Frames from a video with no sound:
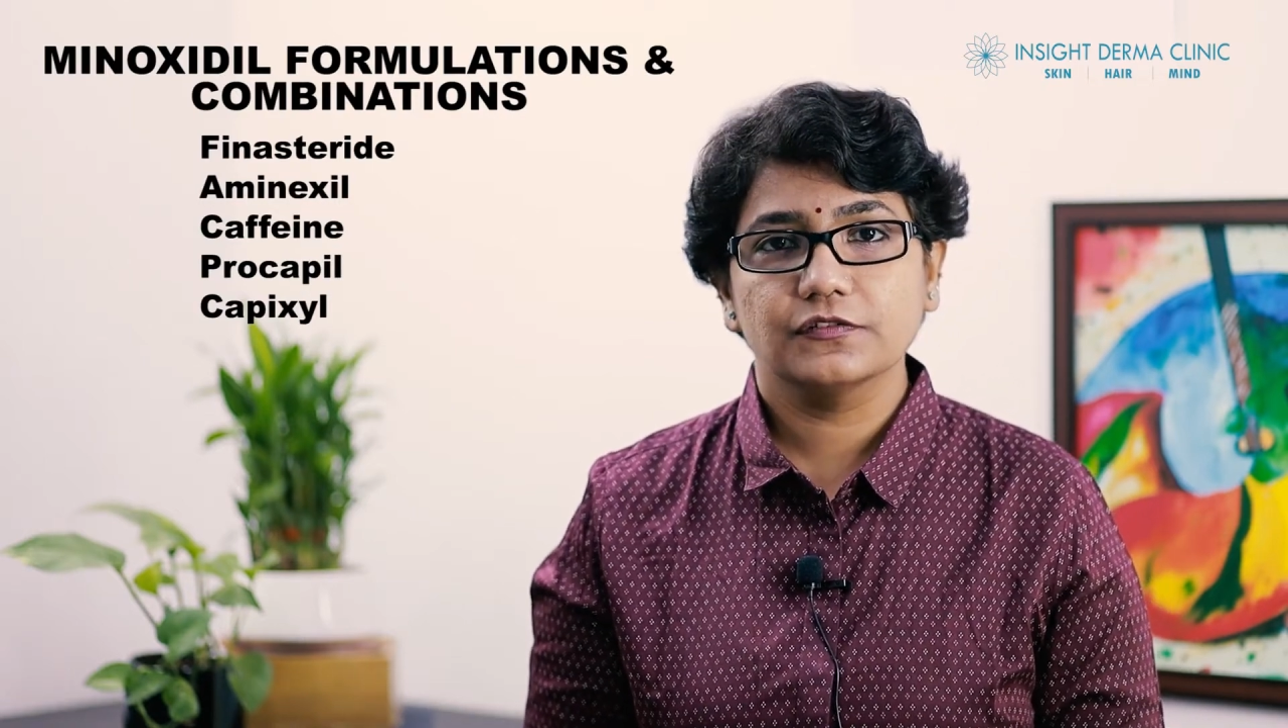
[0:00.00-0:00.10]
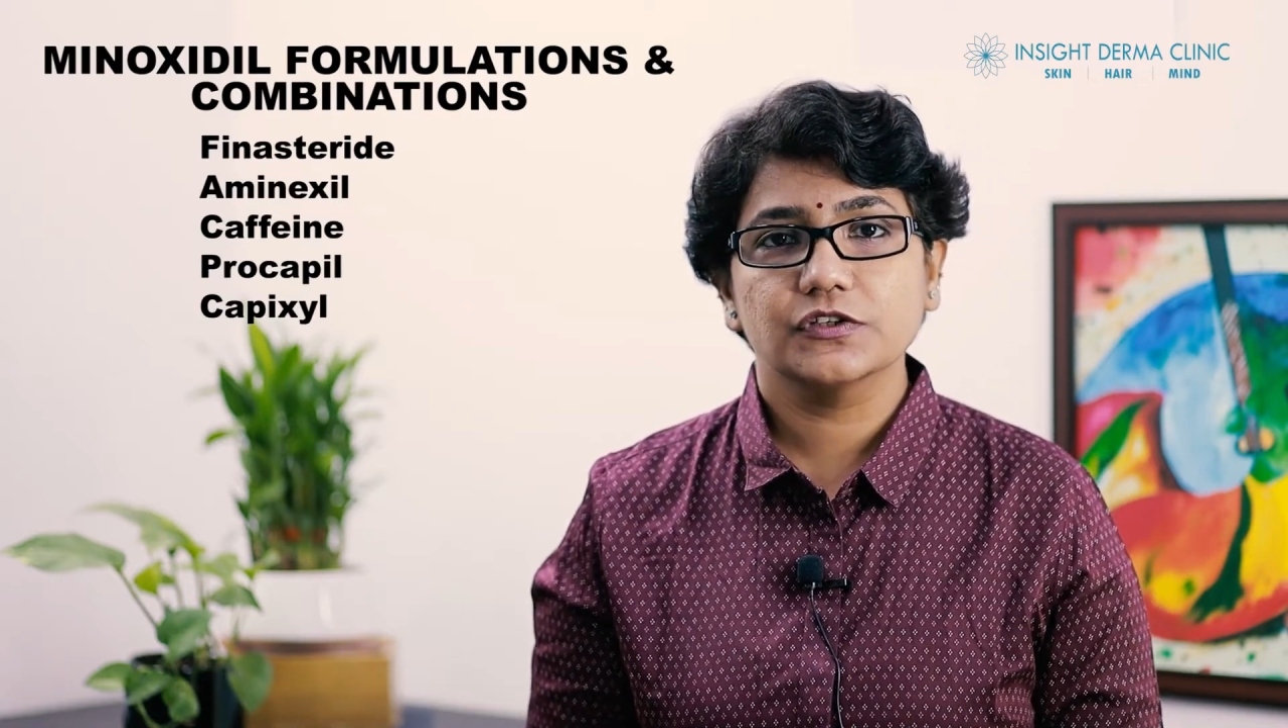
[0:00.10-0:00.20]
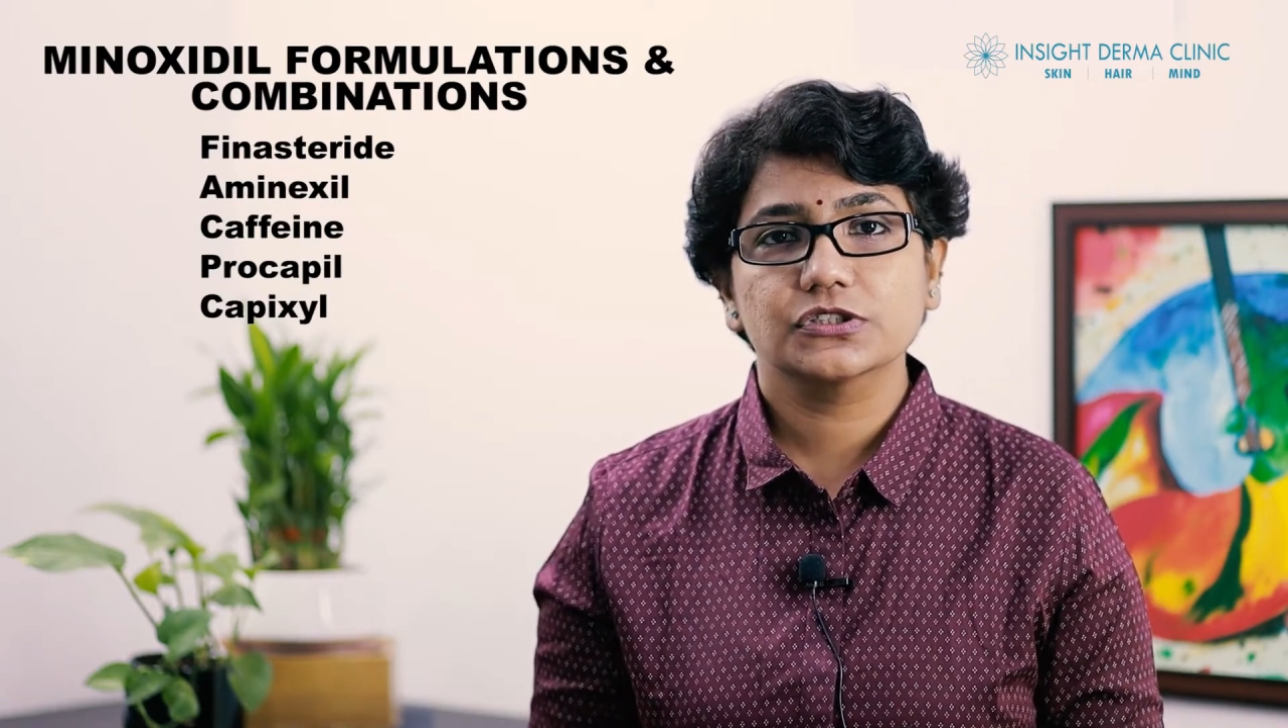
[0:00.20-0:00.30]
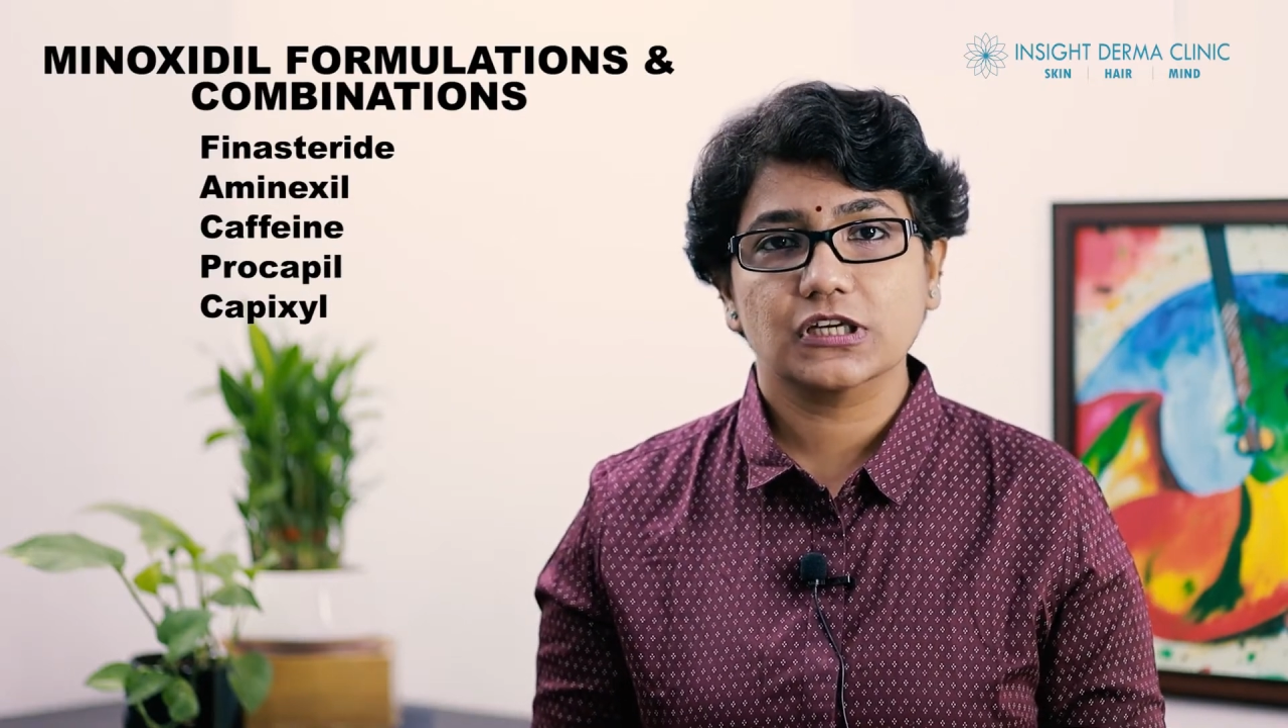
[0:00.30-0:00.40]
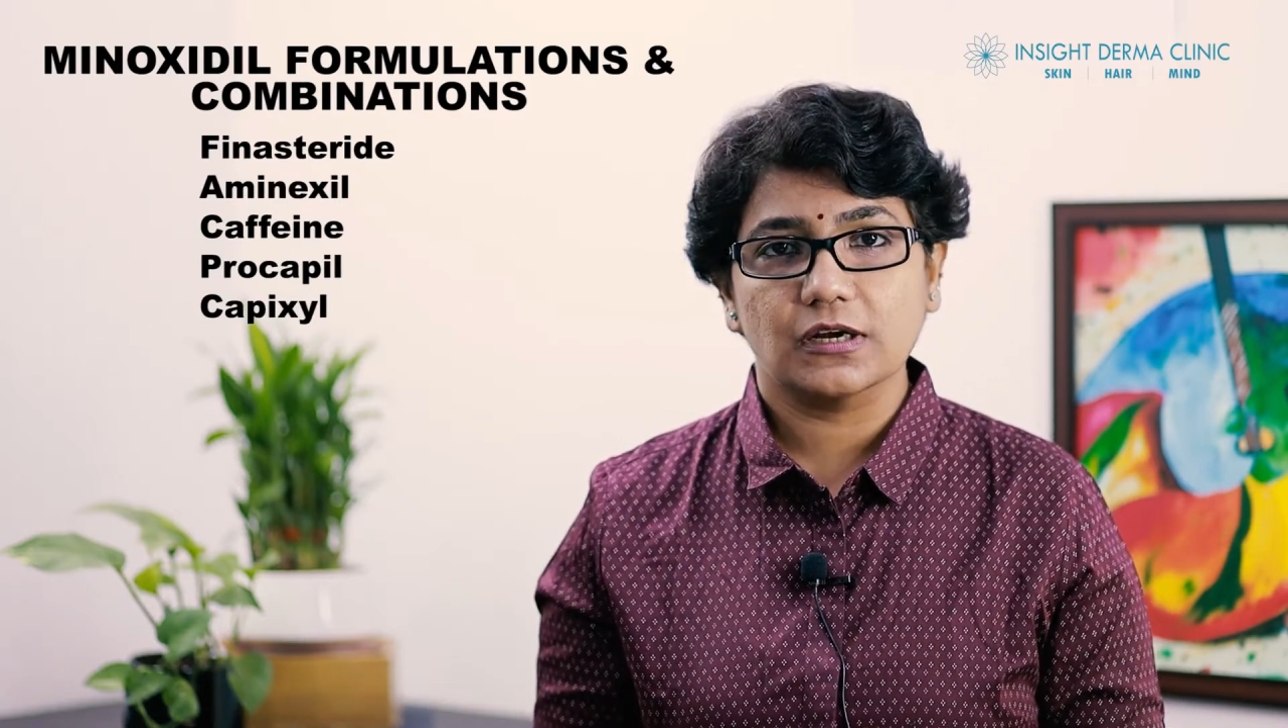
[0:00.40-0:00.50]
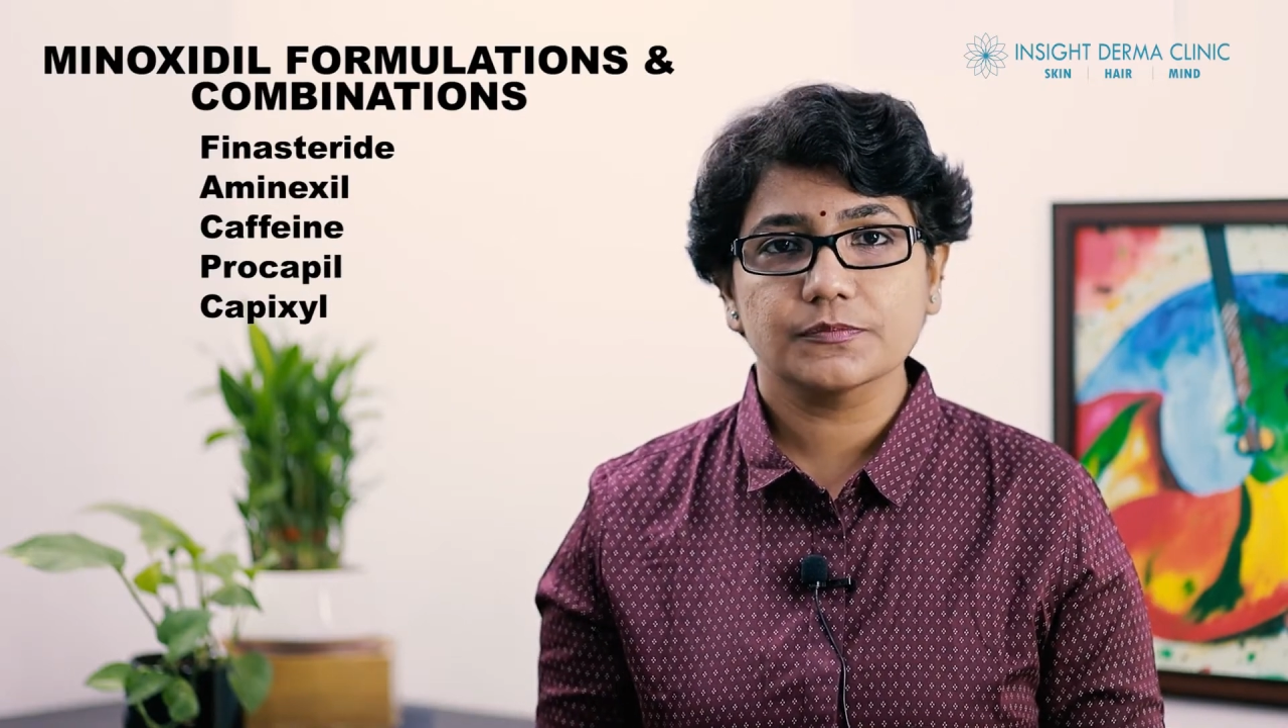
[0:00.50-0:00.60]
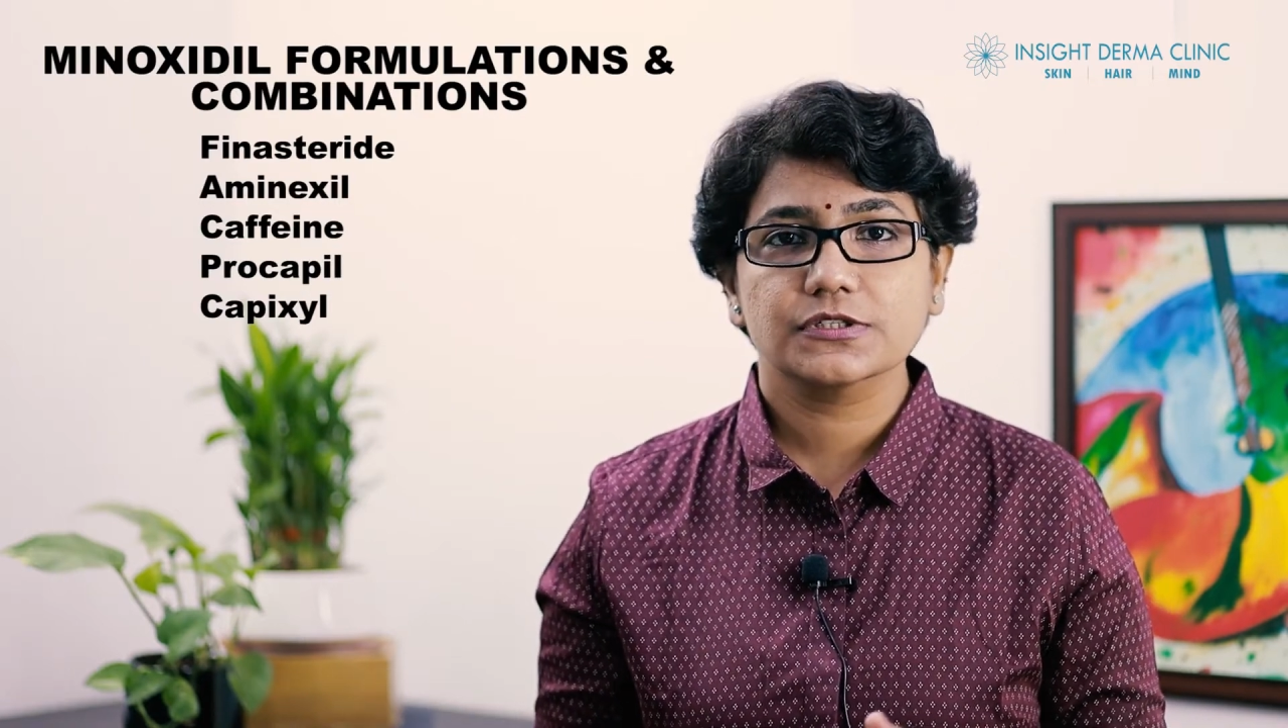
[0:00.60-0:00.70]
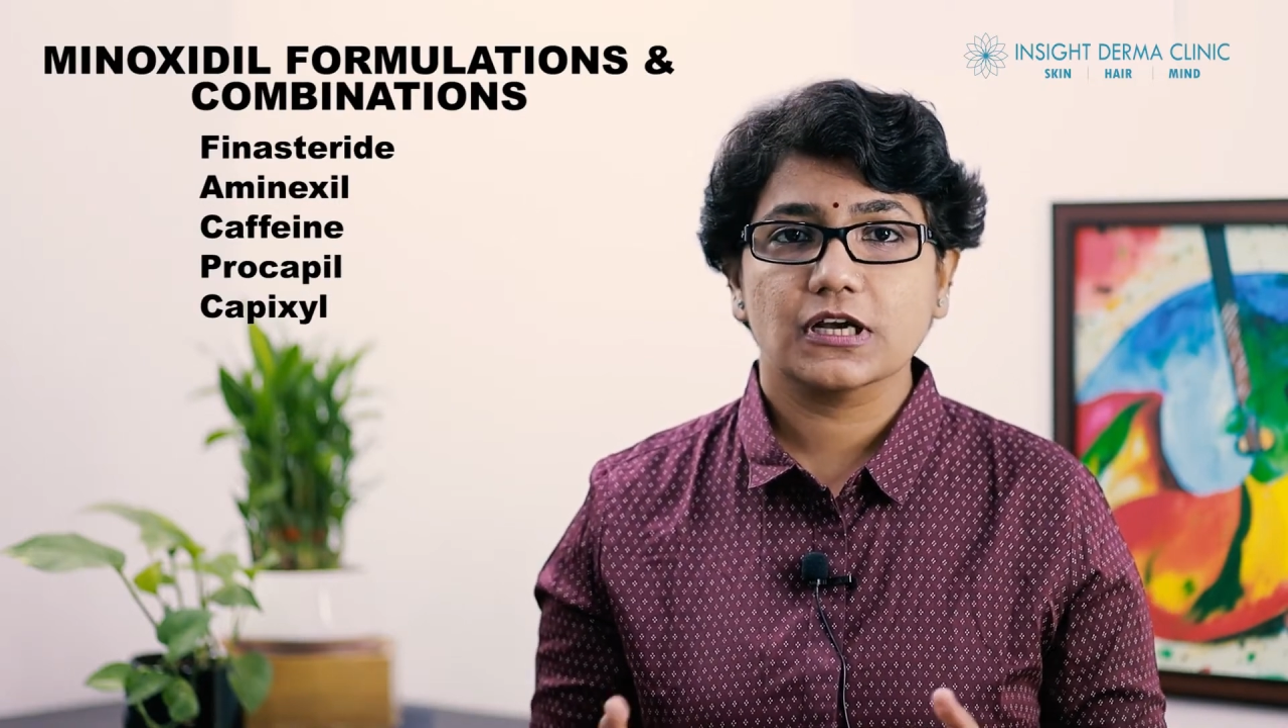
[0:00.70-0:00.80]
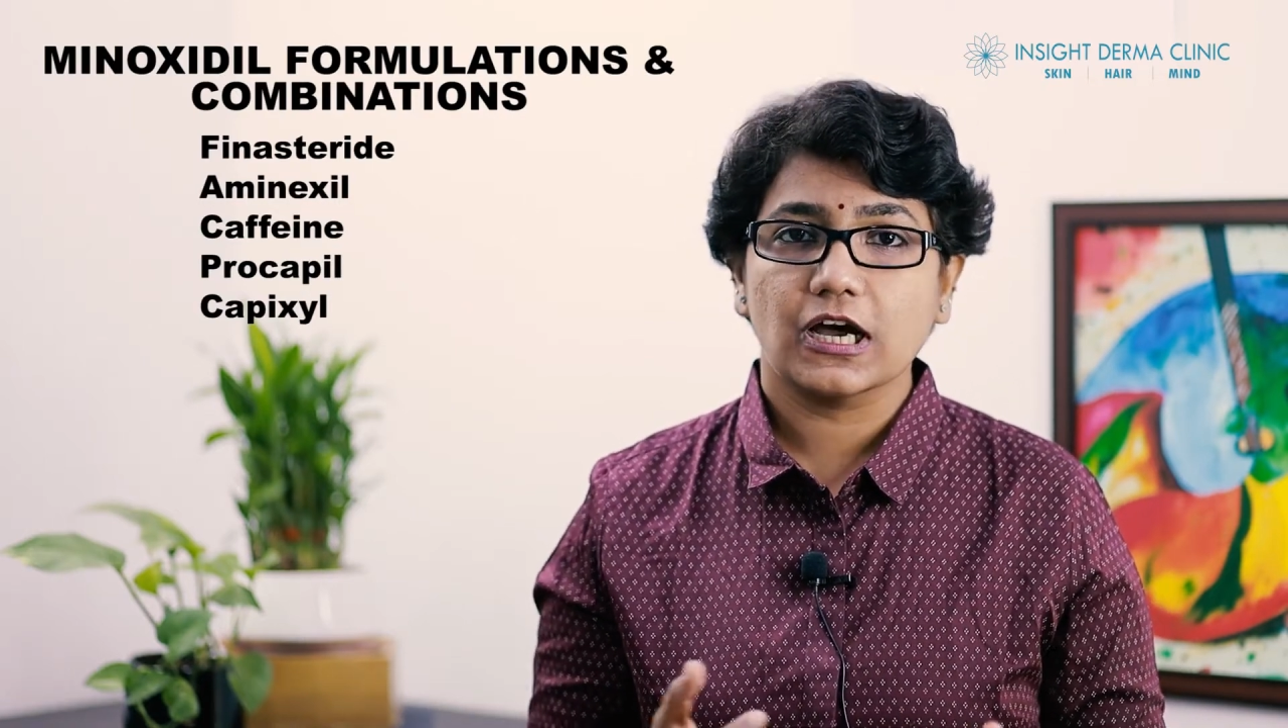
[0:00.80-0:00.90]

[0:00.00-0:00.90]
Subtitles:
which comes